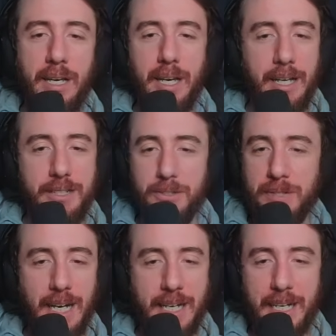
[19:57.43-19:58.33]
and you're
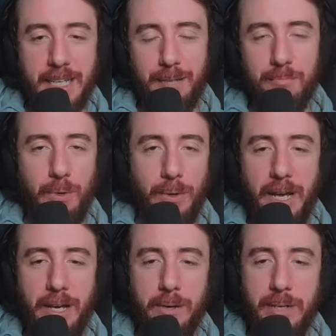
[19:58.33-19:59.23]
not going to get more
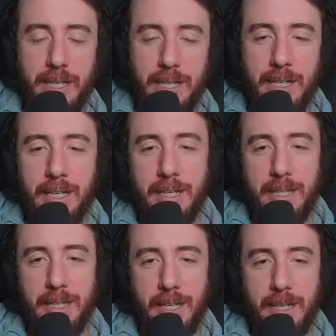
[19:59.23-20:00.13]
AoE
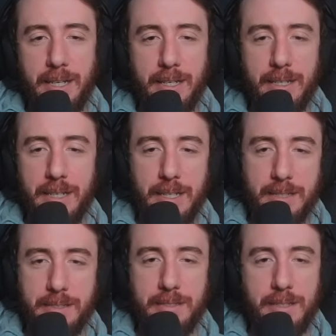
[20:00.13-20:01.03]
than
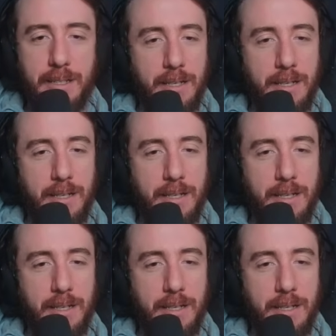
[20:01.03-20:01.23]
this